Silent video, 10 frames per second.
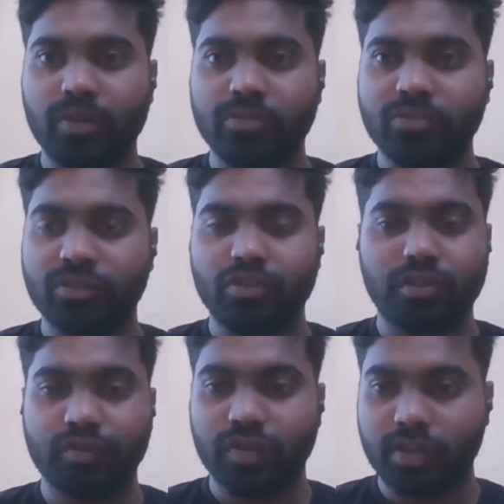were
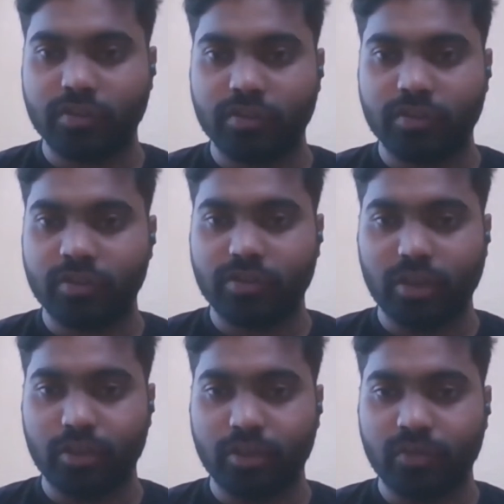shortlisted for the
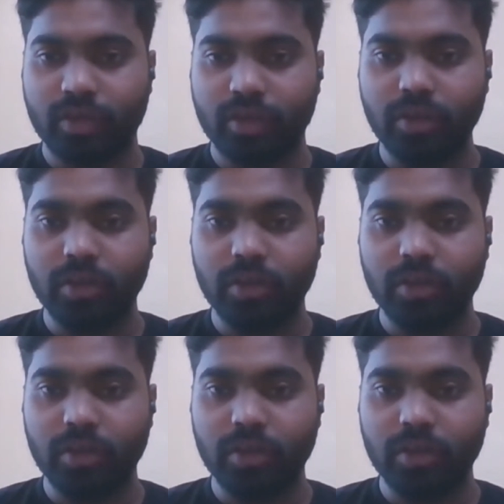same profile.